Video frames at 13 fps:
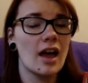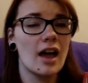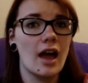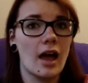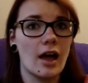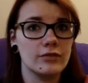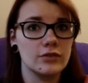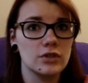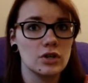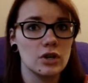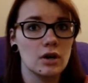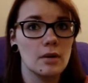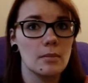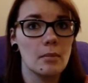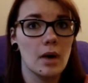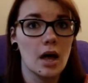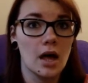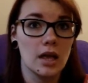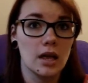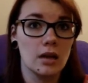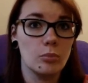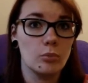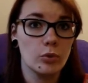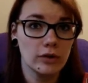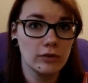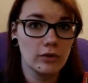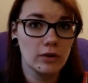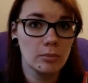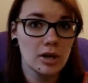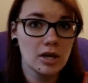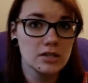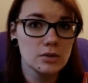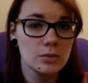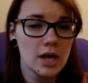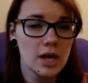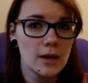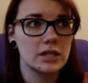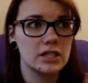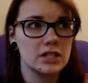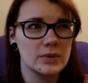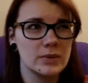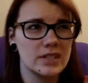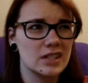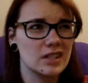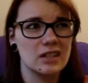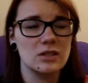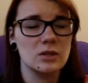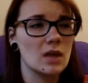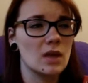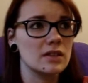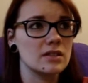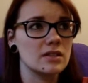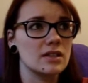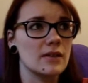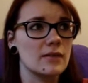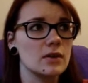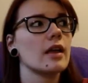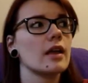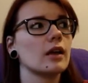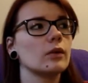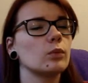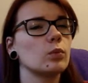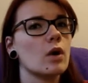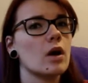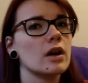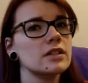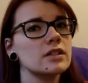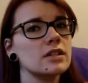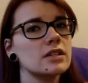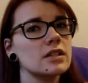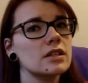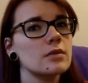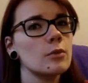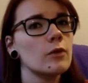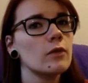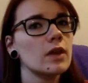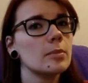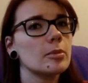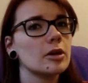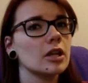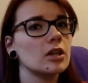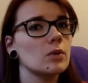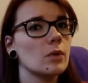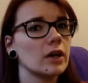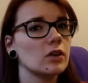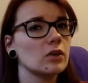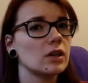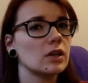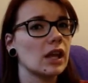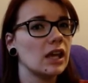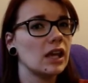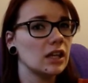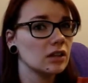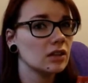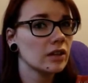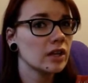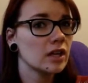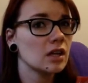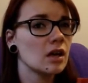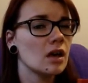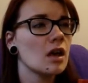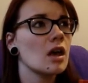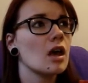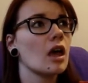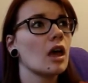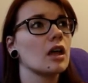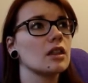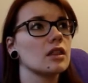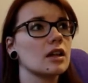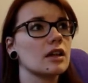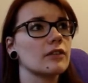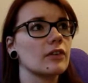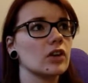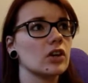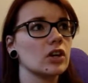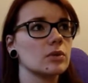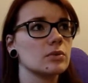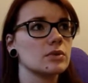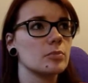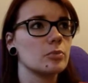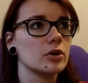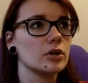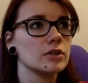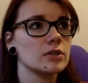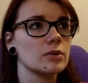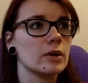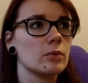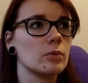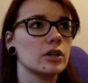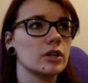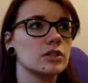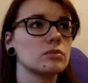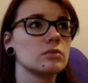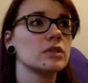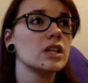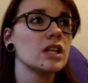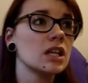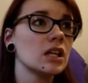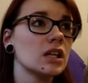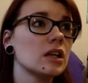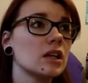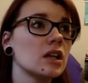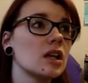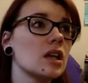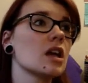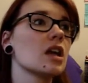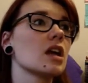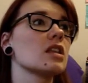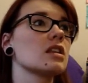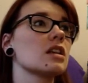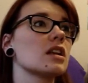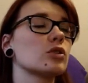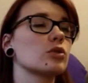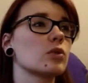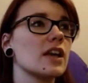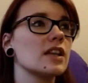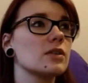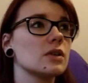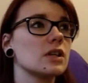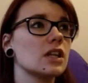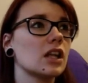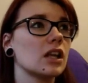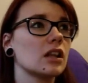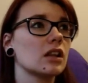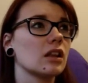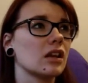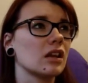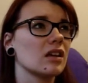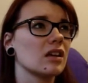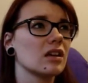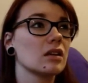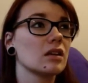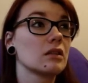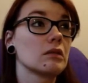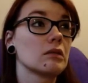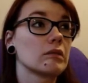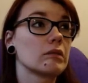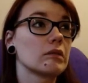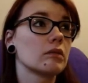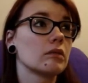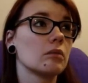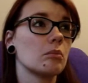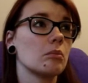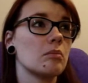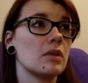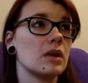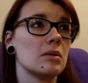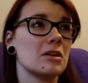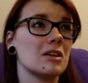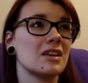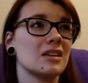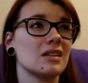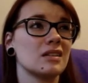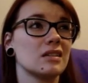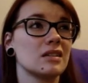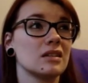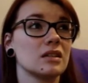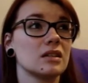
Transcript: after my boyfriend passed away, and this was in like 2007. I wanted to see the movie, but I knew I couldn't handle it, and then I found out it was a book, so I wanted to read it, and then I tried to read it, like, maybe in